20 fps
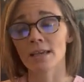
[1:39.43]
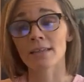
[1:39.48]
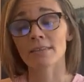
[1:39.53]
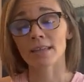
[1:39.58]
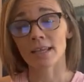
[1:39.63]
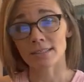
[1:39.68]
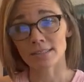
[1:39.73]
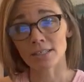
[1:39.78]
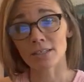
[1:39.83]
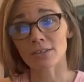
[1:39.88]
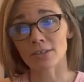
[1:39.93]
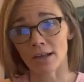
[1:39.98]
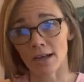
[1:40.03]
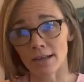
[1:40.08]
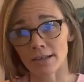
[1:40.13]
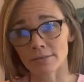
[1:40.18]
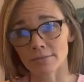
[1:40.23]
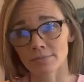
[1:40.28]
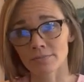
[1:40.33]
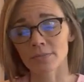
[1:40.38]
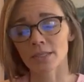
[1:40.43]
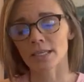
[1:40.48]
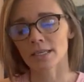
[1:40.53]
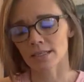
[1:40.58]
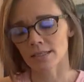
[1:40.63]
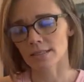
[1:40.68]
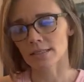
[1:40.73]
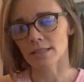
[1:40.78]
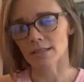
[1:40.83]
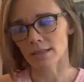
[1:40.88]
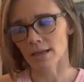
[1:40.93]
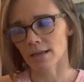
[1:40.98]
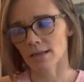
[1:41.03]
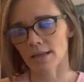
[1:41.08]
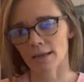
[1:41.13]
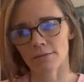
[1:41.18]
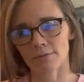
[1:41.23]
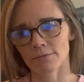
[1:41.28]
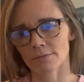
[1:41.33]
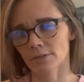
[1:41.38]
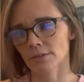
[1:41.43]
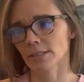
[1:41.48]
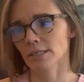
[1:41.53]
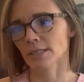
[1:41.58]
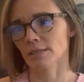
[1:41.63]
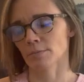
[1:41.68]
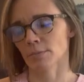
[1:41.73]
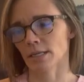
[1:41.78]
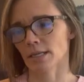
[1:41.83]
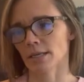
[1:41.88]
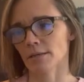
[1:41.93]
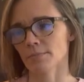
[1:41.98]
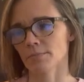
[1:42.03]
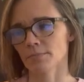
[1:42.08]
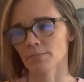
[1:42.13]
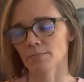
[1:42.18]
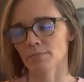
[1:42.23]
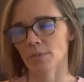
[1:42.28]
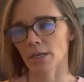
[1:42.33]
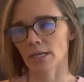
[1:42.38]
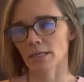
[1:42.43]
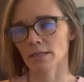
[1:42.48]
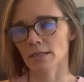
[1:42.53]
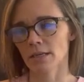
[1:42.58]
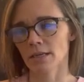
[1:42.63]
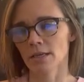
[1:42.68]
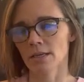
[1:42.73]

That's a lot. It is a lot. I fully admit it. But,